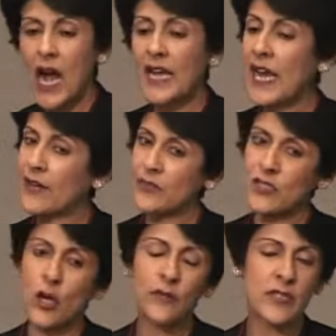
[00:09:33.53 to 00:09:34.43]
I have this
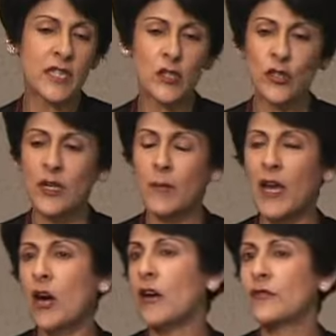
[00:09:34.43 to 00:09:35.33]
conversation in
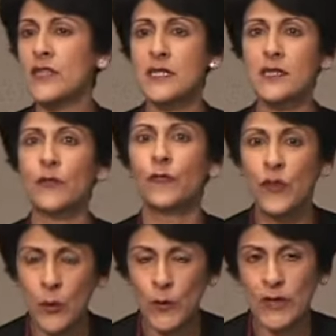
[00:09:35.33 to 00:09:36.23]
my office
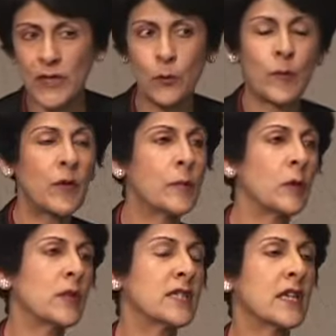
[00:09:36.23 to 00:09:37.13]
frequently where people
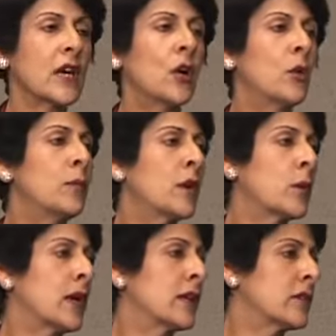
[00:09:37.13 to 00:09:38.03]
will say, oh,
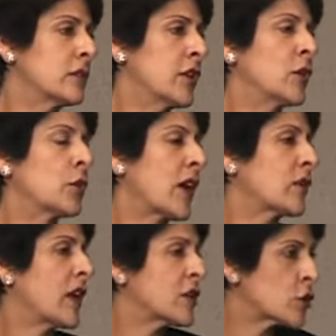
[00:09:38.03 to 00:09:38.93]
marijuana, you know,
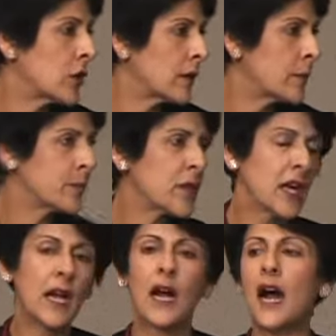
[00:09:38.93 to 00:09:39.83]
recreational,
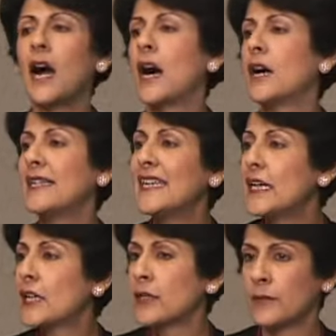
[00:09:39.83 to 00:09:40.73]
uh,
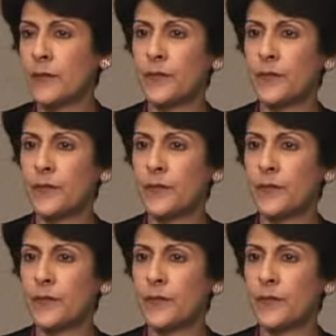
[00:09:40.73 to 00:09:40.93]
legal,